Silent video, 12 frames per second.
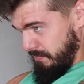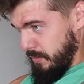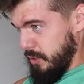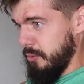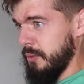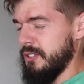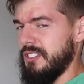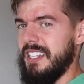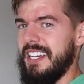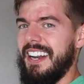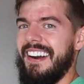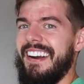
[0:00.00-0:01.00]
Almost
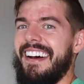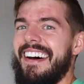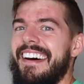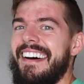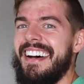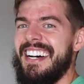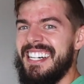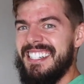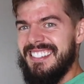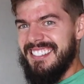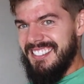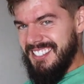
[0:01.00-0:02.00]
there.
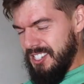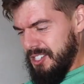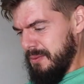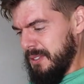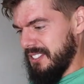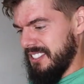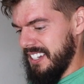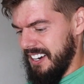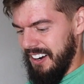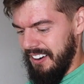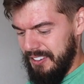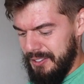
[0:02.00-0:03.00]
Almost
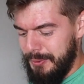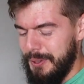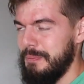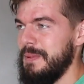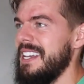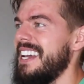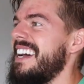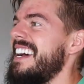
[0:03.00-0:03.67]
there. Are you with me?